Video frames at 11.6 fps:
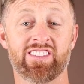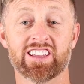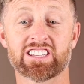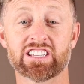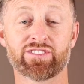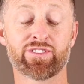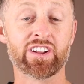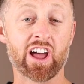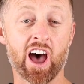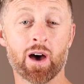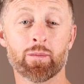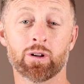this is
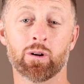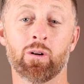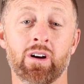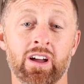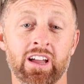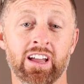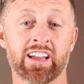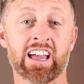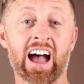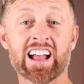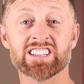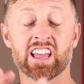phenomenal.
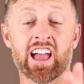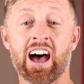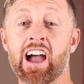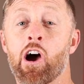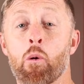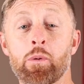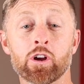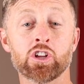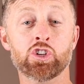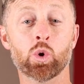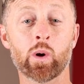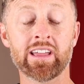Guys, I hope you're
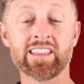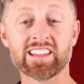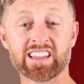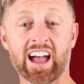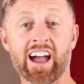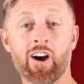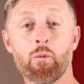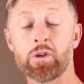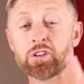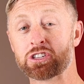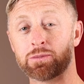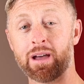enjoying this. I hope
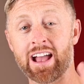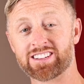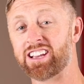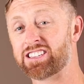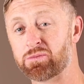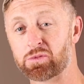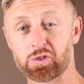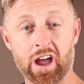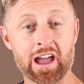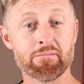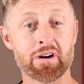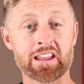you smash that
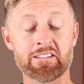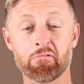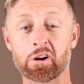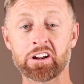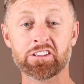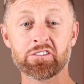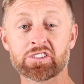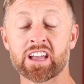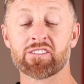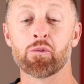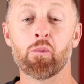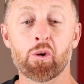subscribe button. We're gonna do
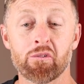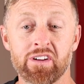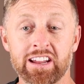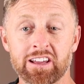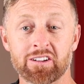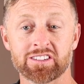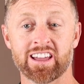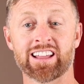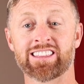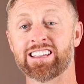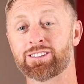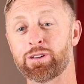several more videos
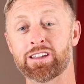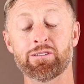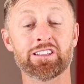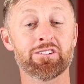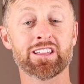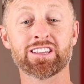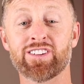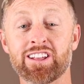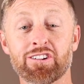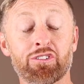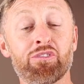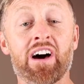like this. We do these
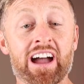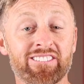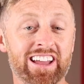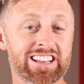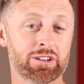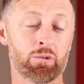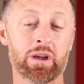videos 5 days a